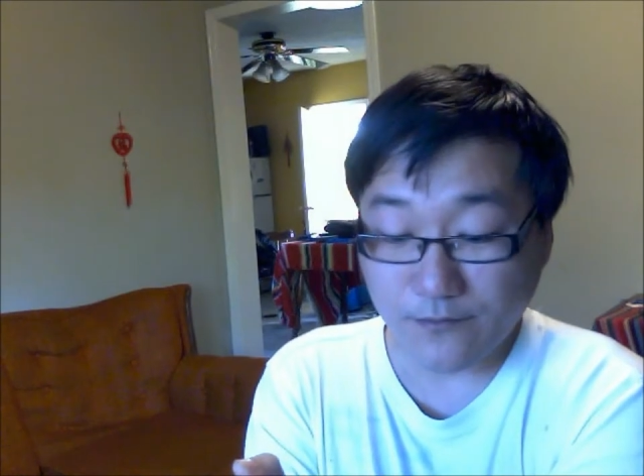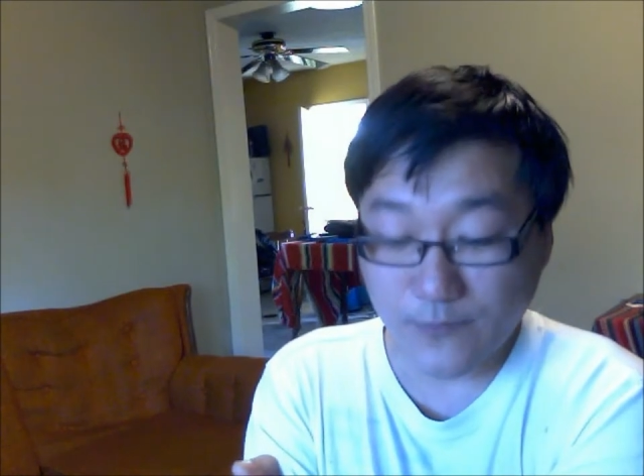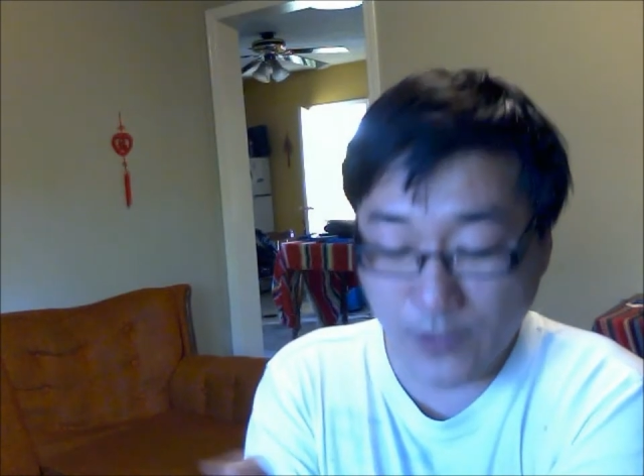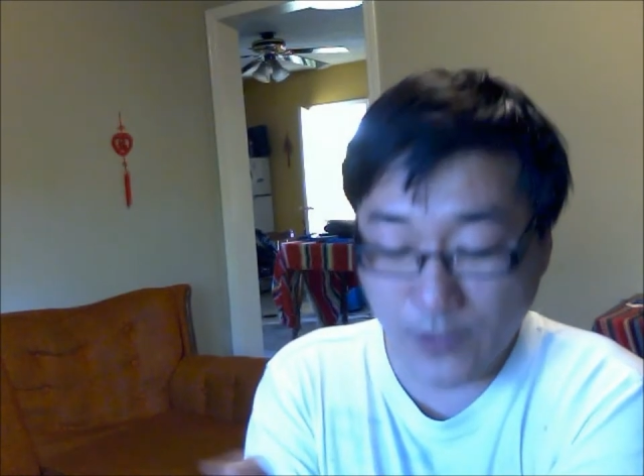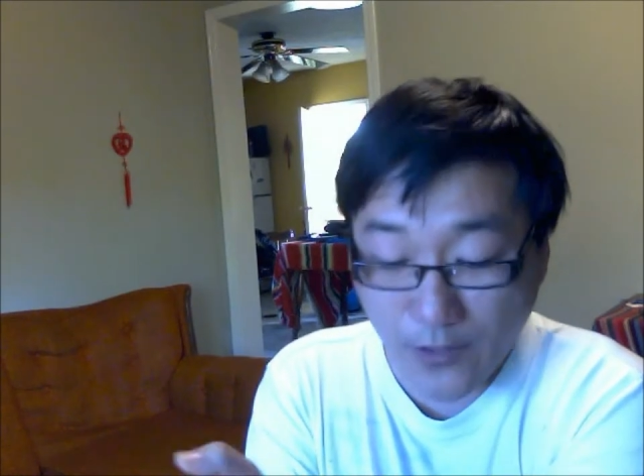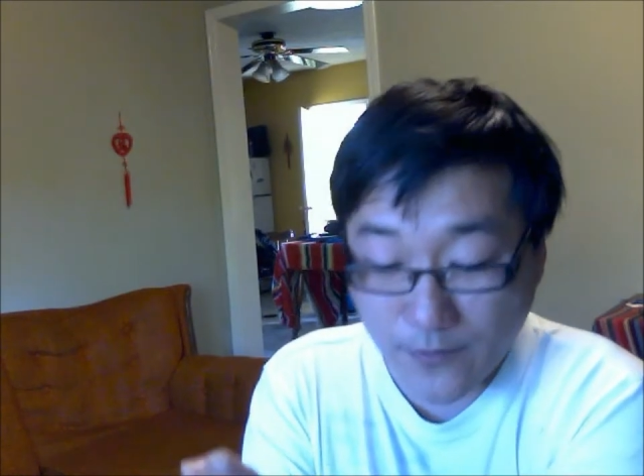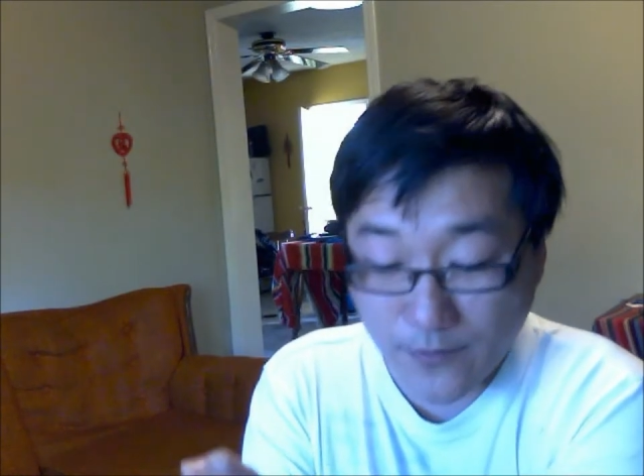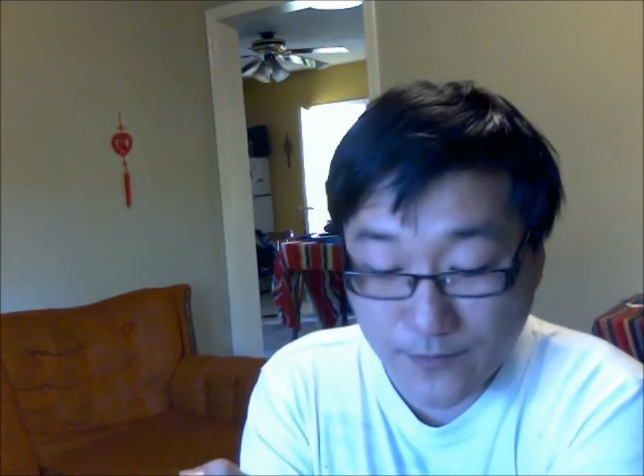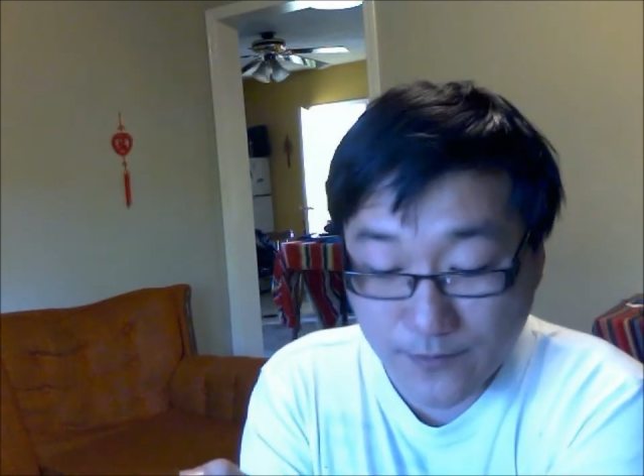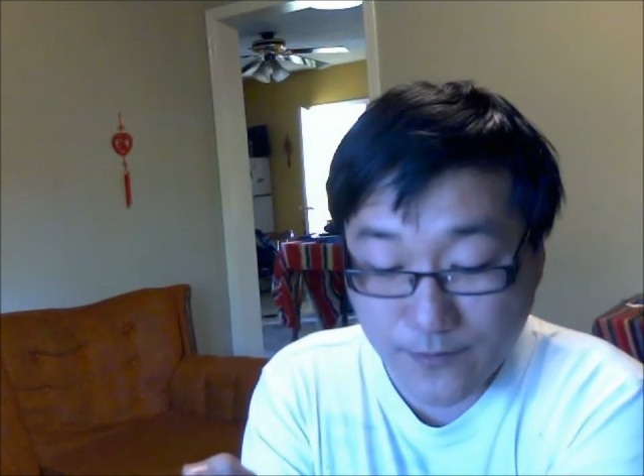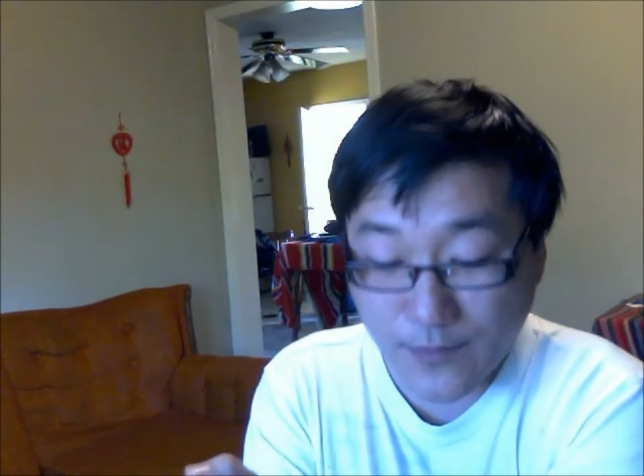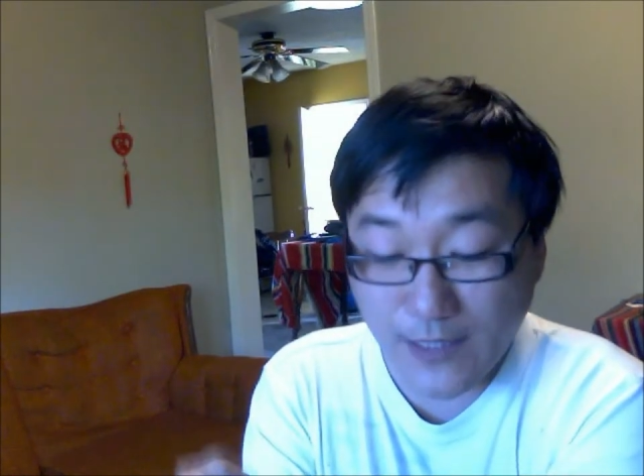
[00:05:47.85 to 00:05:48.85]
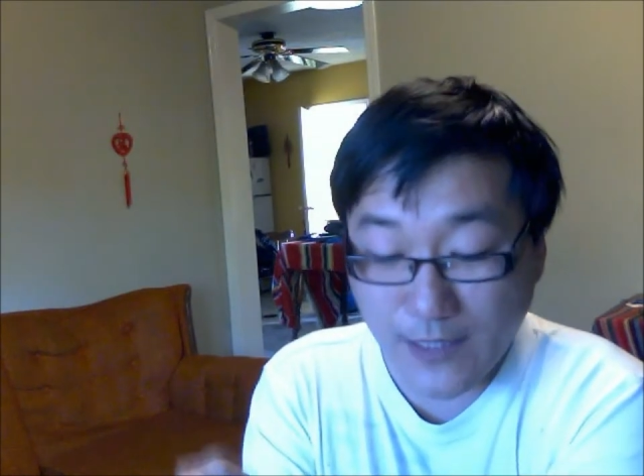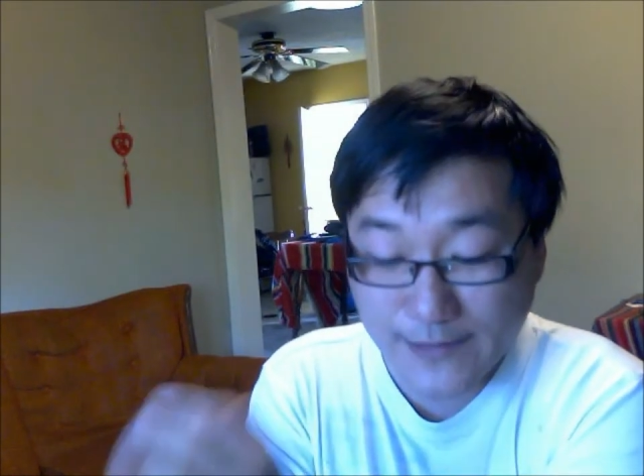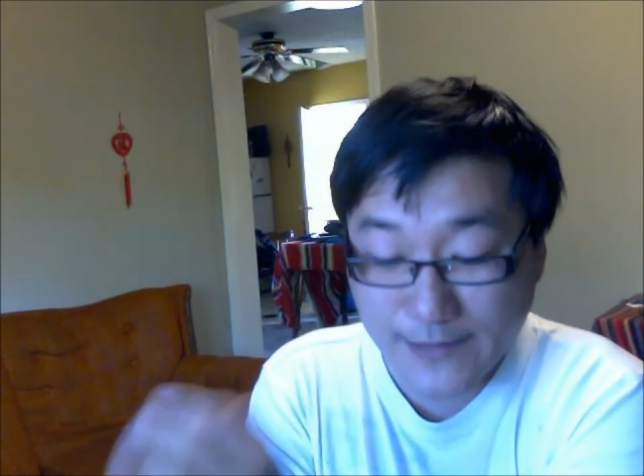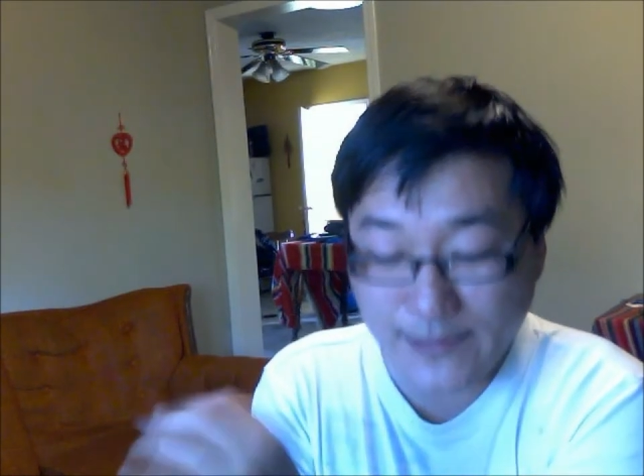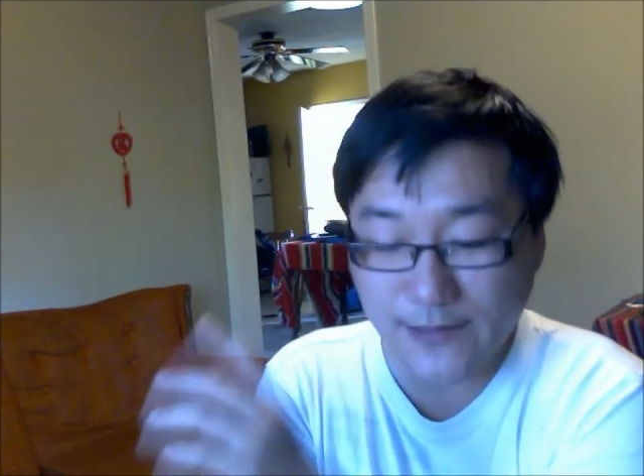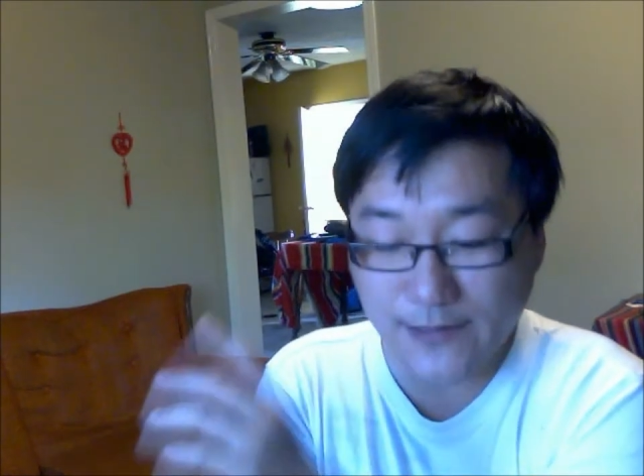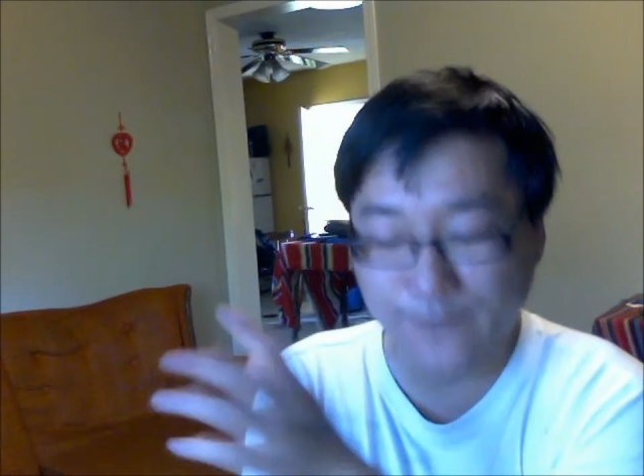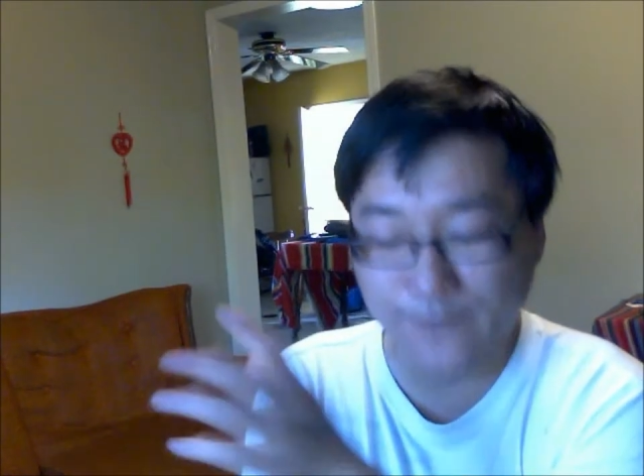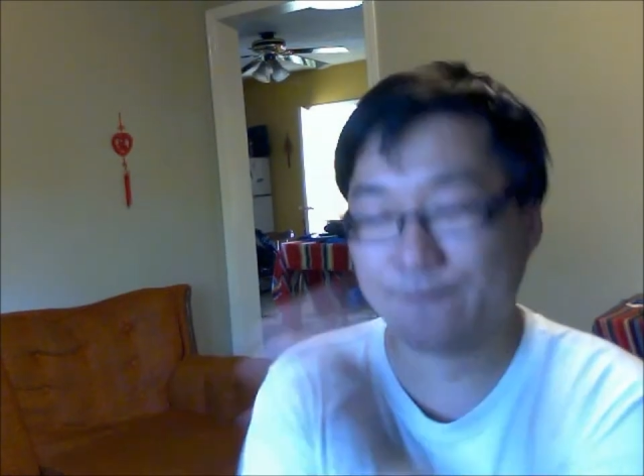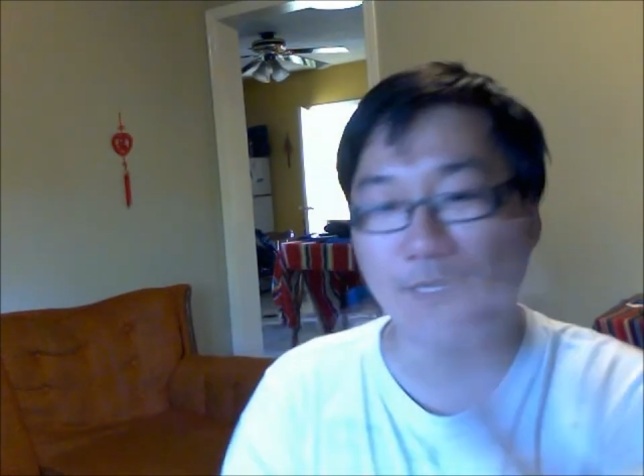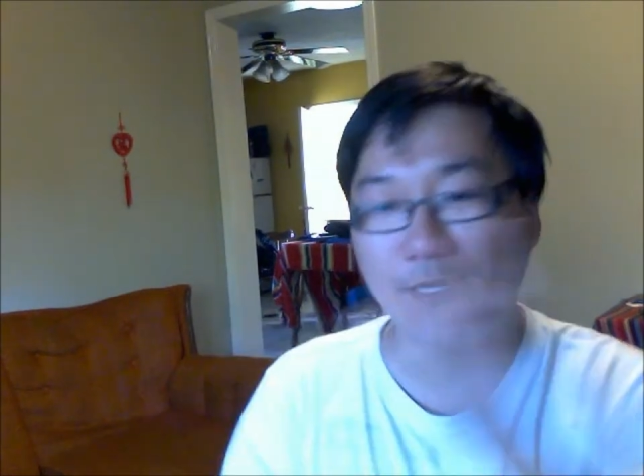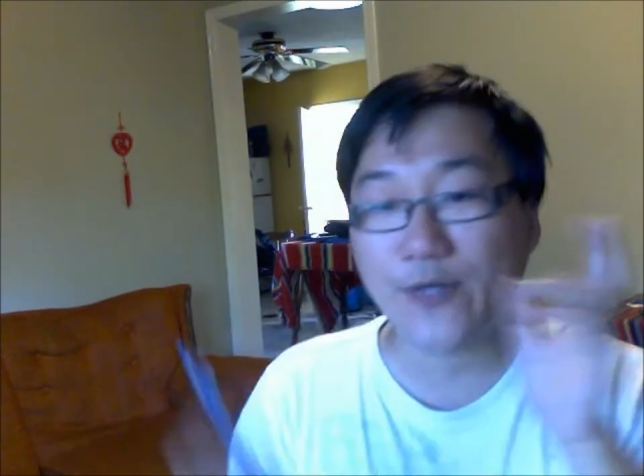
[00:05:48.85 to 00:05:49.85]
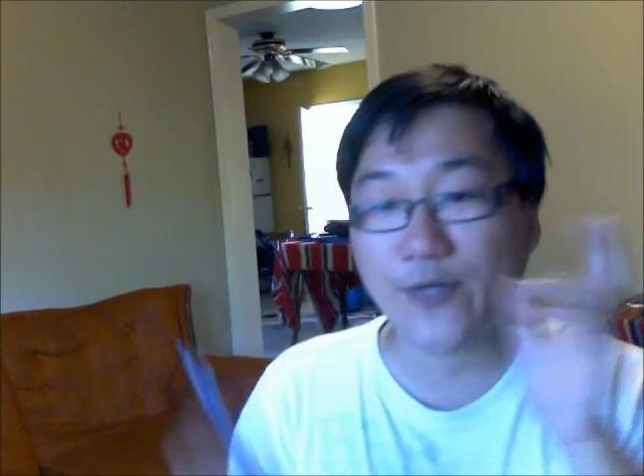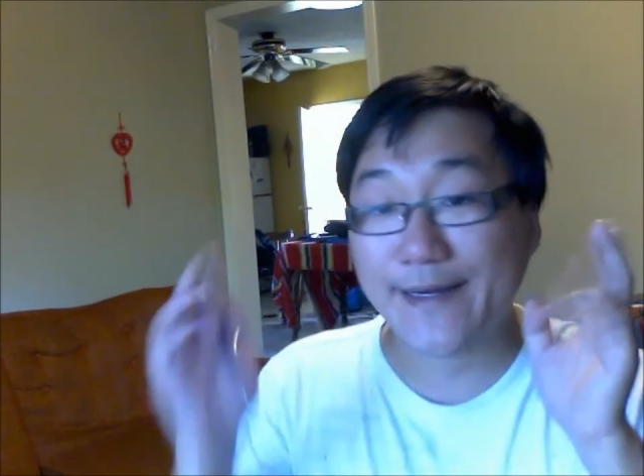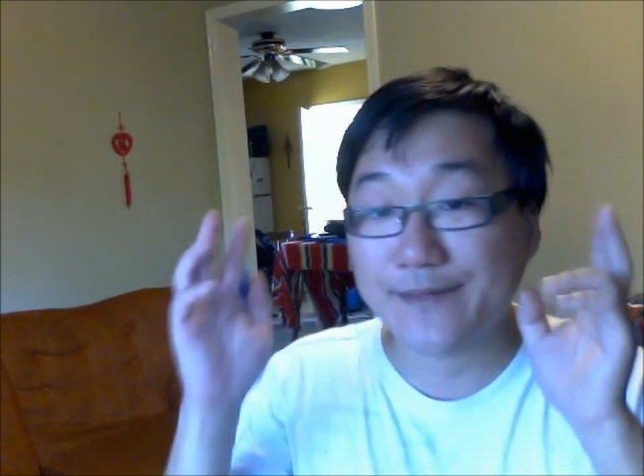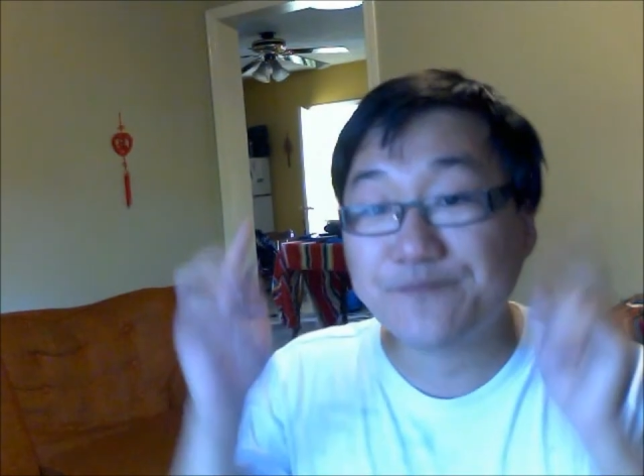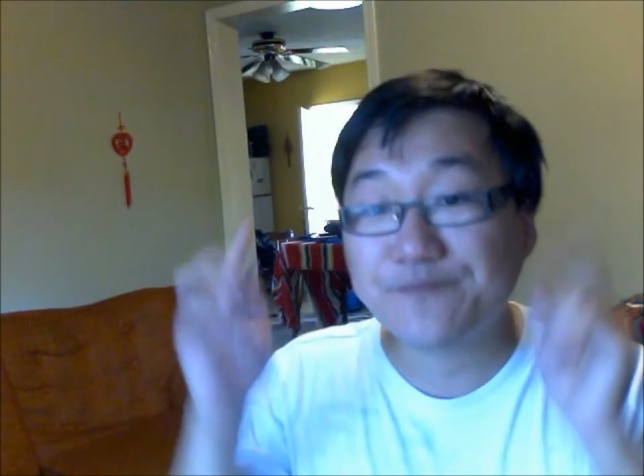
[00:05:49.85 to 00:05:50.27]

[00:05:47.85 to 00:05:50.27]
You know, this is very,